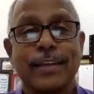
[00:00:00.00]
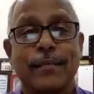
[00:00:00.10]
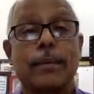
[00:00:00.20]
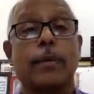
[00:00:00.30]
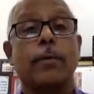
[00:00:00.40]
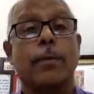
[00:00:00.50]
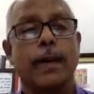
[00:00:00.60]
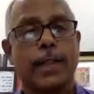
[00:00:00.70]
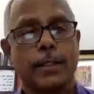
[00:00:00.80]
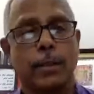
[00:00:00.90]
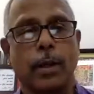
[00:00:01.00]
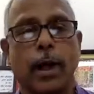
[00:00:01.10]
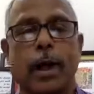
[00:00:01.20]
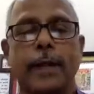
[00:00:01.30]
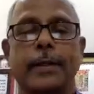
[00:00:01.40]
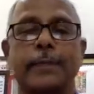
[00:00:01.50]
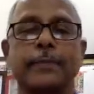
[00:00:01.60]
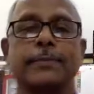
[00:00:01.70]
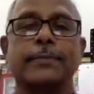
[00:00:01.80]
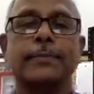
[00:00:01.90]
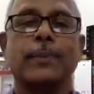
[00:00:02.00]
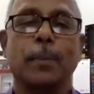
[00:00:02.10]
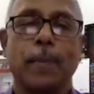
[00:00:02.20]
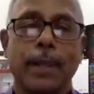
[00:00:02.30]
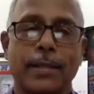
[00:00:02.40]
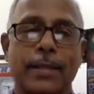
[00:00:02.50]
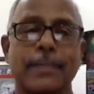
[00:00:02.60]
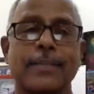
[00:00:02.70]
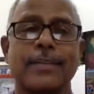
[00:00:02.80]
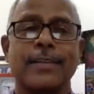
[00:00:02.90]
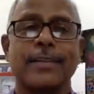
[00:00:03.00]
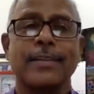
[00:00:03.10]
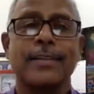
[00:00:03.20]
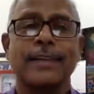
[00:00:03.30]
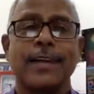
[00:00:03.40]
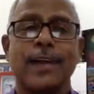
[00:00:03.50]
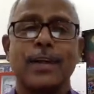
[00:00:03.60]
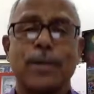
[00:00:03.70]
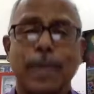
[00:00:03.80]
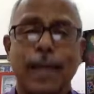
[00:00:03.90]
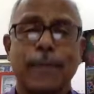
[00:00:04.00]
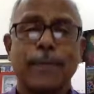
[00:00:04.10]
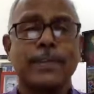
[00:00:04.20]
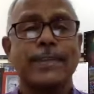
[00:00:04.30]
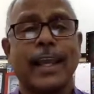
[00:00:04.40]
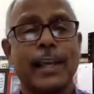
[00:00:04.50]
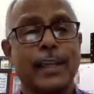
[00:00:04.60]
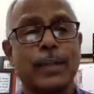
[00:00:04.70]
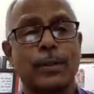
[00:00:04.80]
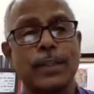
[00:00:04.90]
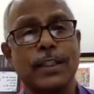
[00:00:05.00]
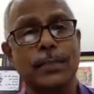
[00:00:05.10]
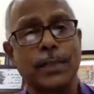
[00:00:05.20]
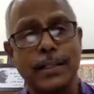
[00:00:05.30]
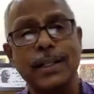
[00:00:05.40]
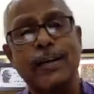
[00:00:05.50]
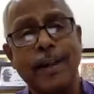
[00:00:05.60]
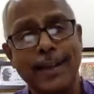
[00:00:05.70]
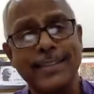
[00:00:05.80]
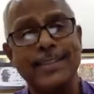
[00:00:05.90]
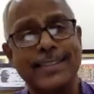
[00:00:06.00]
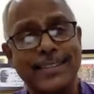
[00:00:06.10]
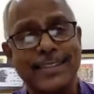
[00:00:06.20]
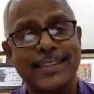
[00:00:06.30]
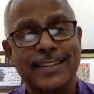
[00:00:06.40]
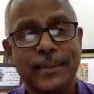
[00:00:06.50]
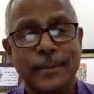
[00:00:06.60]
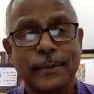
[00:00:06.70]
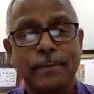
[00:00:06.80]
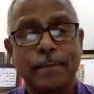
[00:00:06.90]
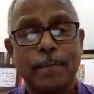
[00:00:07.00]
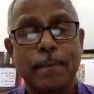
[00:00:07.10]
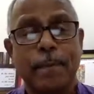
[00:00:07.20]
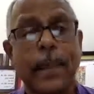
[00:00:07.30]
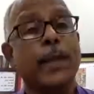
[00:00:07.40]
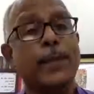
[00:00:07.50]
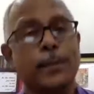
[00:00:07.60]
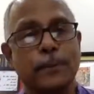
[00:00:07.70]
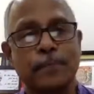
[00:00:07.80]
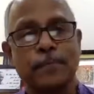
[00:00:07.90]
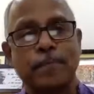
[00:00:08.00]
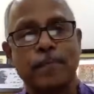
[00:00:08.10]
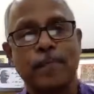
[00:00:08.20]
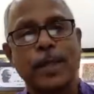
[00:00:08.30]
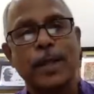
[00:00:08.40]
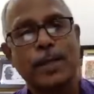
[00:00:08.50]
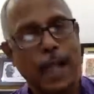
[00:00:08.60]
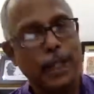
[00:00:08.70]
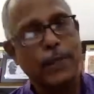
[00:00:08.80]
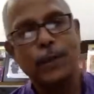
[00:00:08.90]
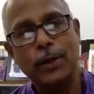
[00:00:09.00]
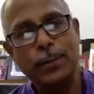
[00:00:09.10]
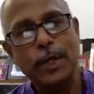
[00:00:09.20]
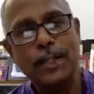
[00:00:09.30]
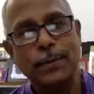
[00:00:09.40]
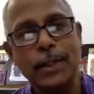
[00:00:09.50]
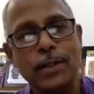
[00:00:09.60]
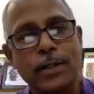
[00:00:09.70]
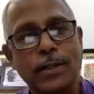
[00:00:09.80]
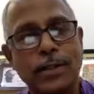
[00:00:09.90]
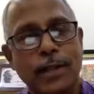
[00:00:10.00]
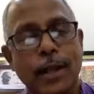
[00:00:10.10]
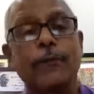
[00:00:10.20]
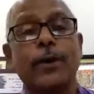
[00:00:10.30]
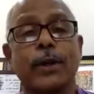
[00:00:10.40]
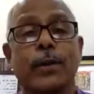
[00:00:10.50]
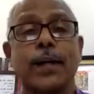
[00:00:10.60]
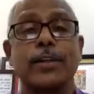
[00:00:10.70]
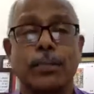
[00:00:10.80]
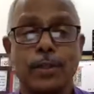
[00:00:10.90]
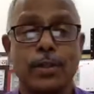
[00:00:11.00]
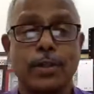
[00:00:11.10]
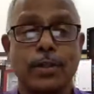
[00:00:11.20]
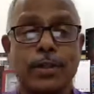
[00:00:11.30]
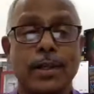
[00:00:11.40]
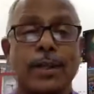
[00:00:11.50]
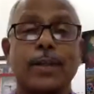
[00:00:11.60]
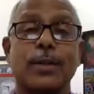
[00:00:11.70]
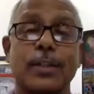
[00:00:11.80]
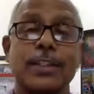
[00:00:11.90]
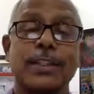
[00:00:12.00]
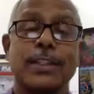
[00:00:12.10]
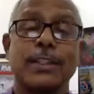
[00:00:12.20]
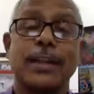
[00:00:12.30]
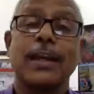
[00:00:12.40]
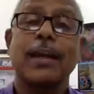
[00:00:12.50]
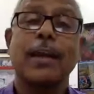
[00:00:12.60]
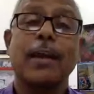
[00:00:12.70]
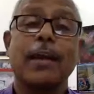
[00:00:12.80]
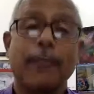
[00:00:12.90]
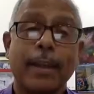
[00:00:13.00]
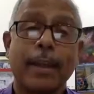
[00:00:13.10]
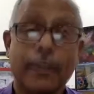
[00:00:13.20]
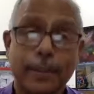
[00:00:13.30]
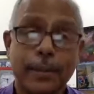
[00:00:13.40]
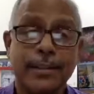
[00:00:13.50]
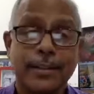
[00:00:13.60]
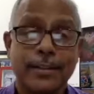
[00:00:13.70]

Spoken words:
with our prayers to God to bless us and to help us sail through this present crisis. Thank you. Thank you for your participation and for your contribution to this great effort.